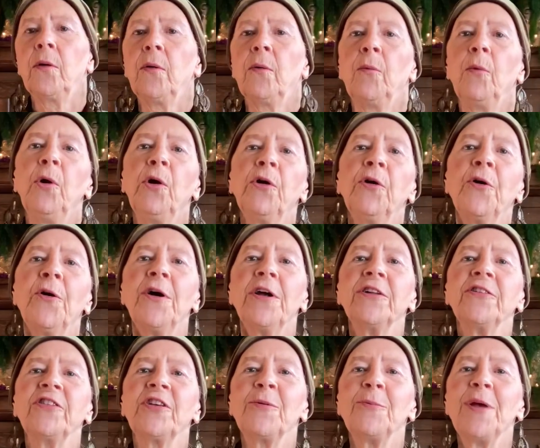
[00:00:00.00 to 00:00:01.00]
We're
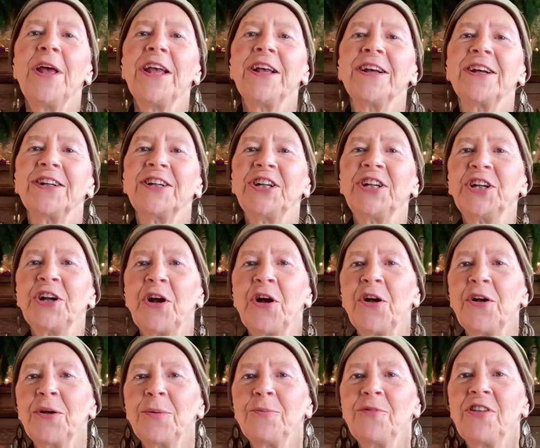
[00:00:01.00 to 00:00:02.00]
going to make a
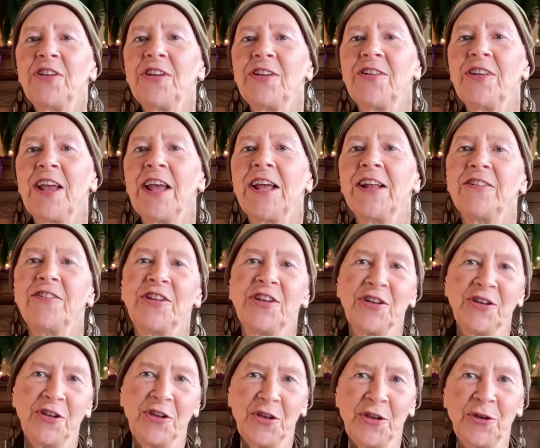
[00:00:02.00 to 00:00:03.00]
charm today
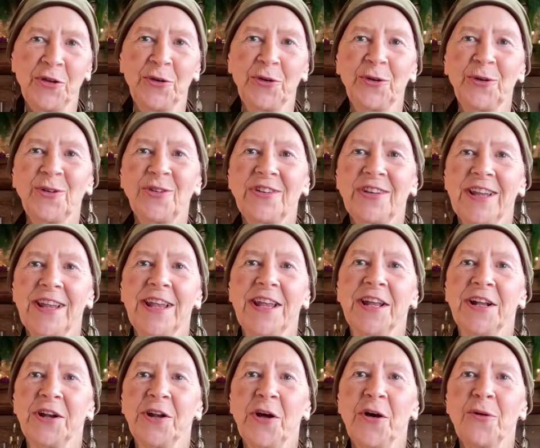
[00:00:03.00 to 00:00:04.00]
to use
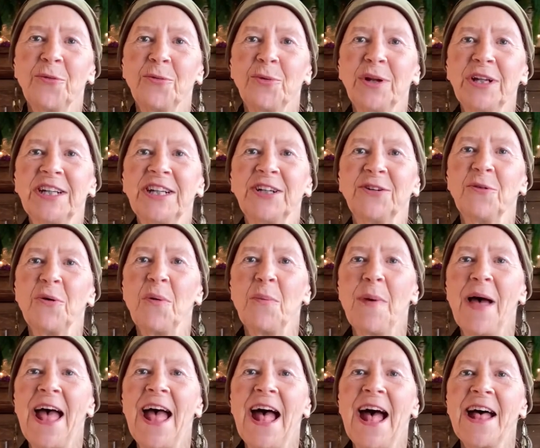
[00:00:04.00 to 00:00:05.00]
in a ritual
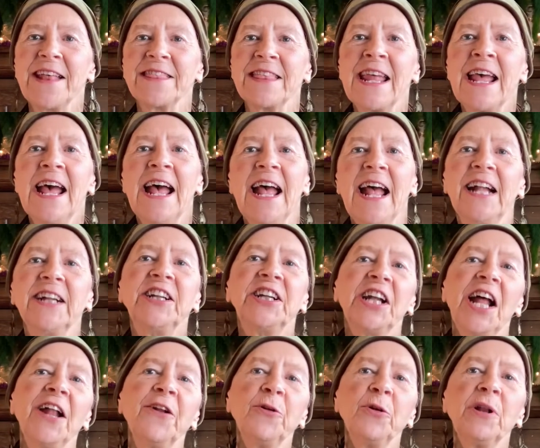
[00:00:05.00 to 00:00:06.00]
bath. And
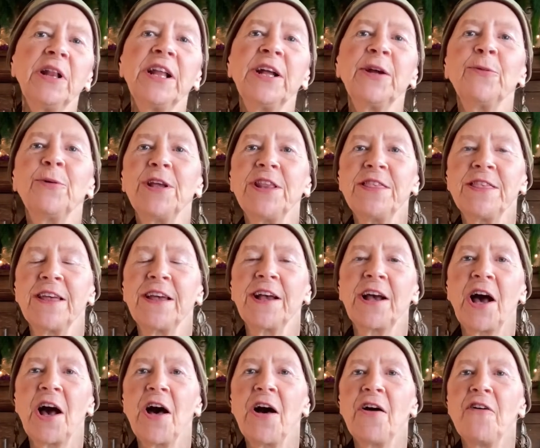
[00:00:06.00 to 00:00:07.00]
generally we
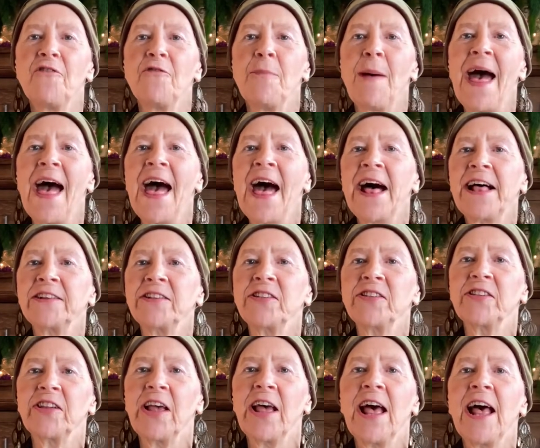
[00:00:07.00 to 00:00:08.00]
think of
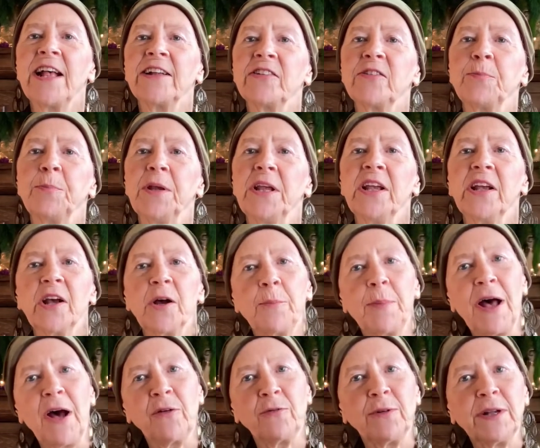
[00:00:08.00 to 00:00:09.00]
baths as being
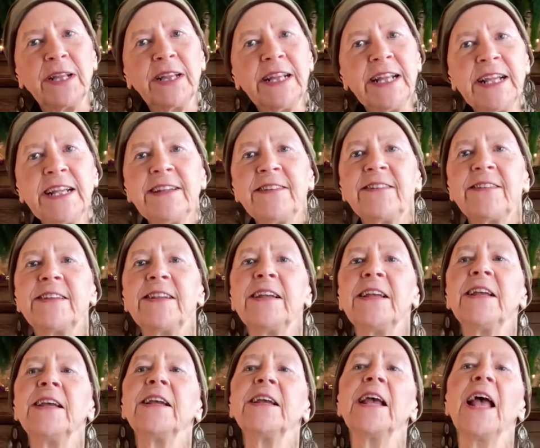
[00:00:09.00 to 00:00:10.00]
about
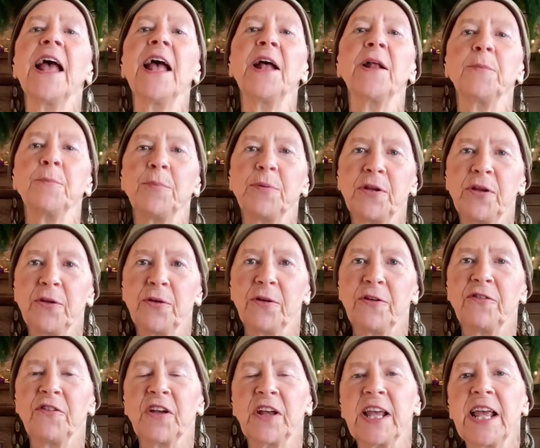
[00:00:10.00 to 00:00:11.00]
releasing and
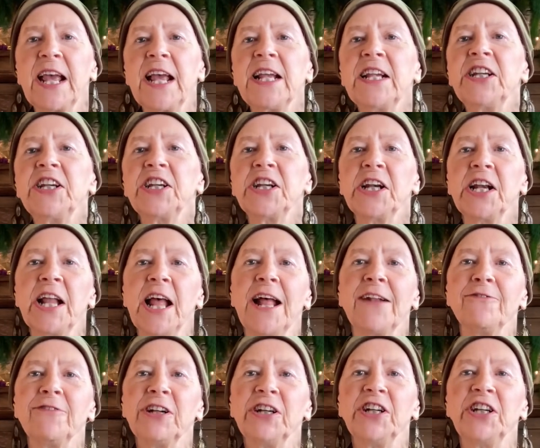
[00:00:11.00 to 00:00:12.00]
purification
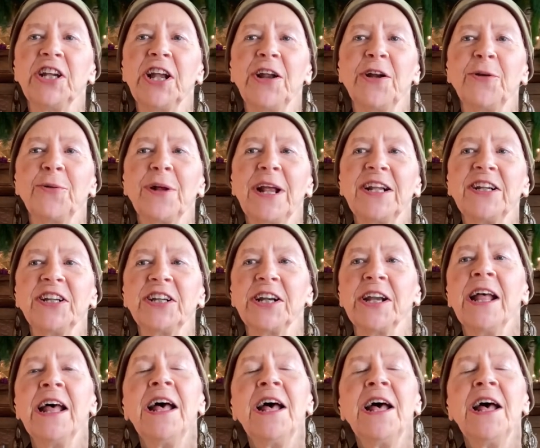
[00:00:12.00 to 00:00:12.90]
and regeneration,